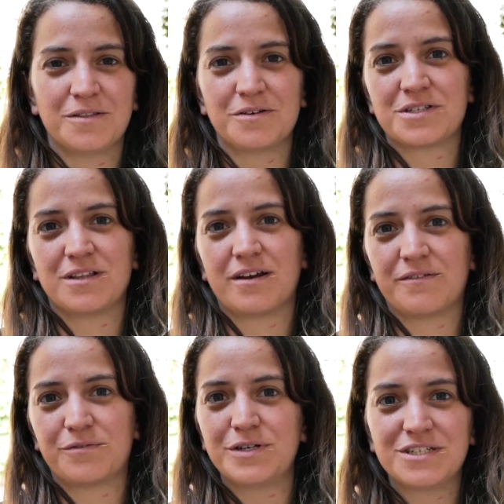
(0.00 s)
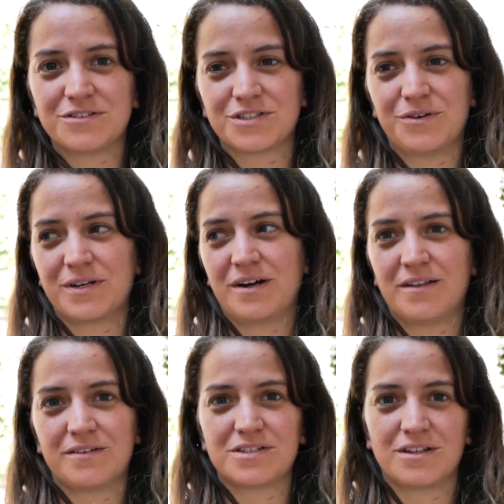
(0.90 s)
there's a lot of research going
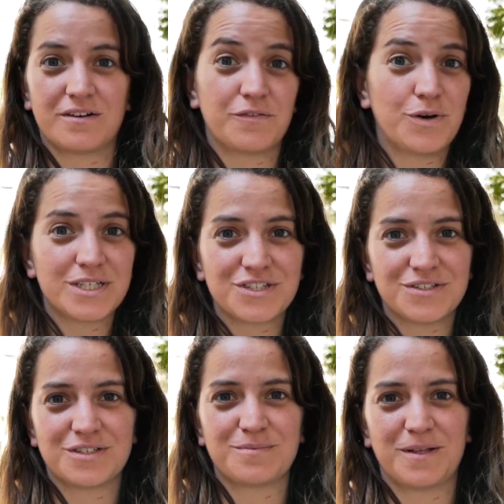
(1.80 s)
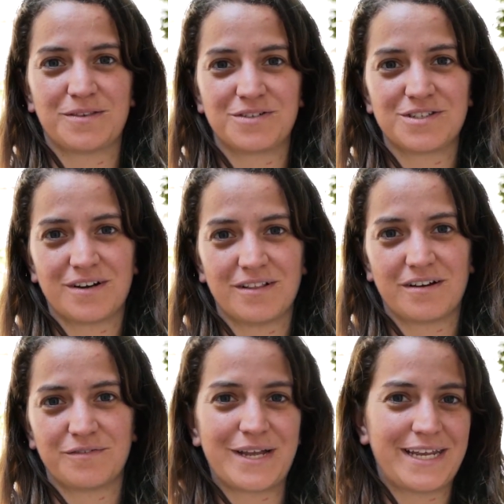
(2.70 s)
on, there's a lot of questions, but there's not a
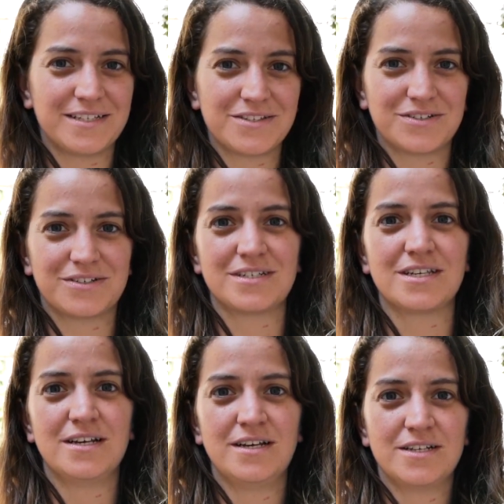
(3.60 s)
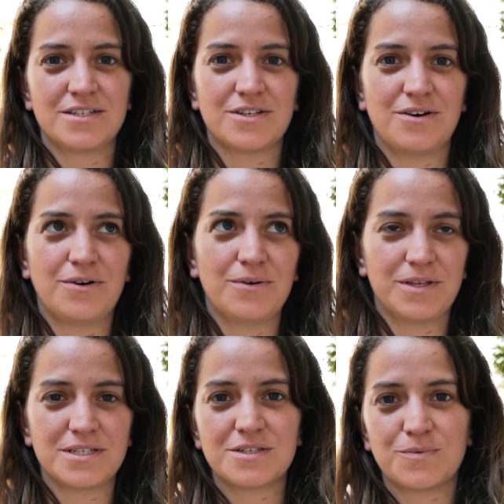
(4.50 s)
lot of answers. So
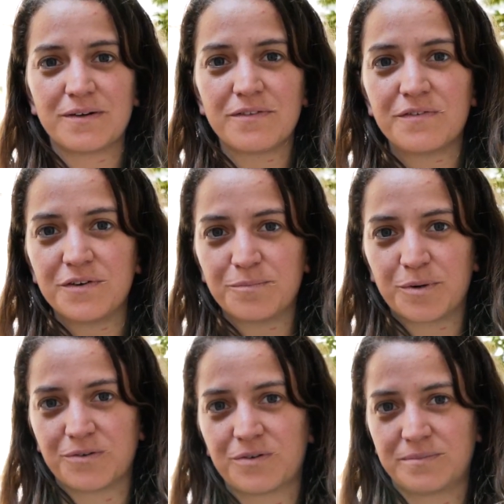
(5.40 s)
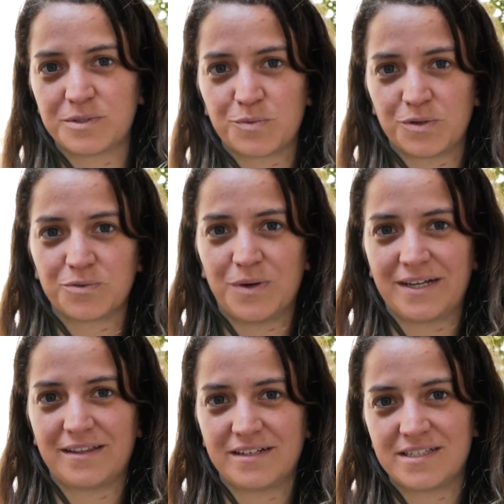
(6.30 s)
this is one of the few programs
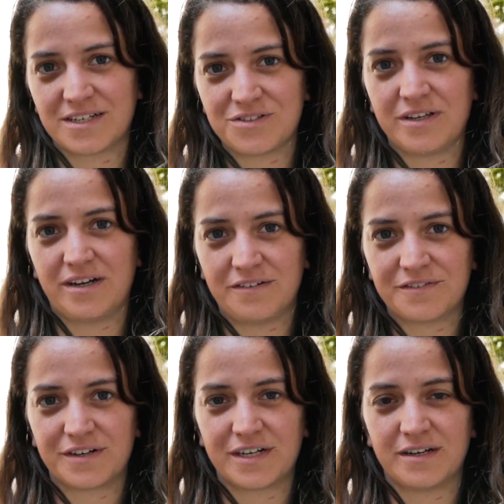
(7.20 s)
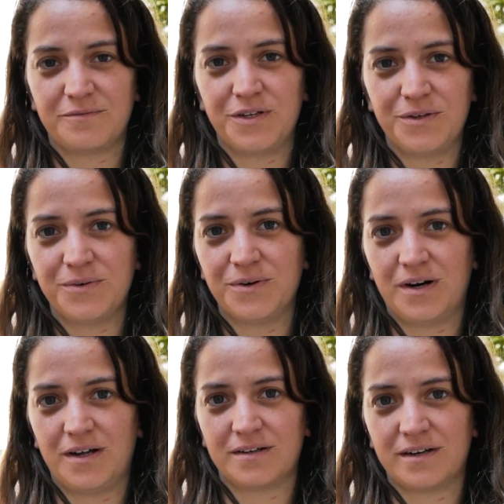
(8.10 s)
worldwide that is actually offering a view
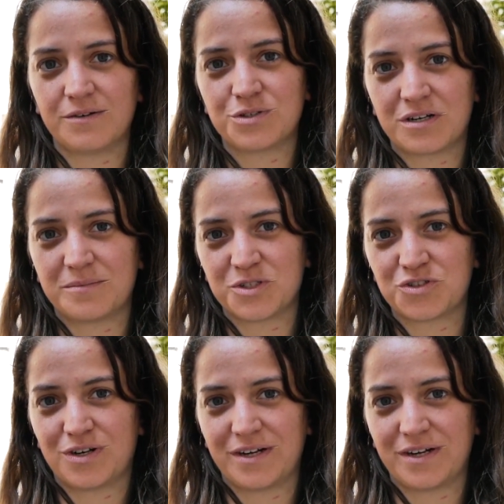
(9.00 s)
on autonomous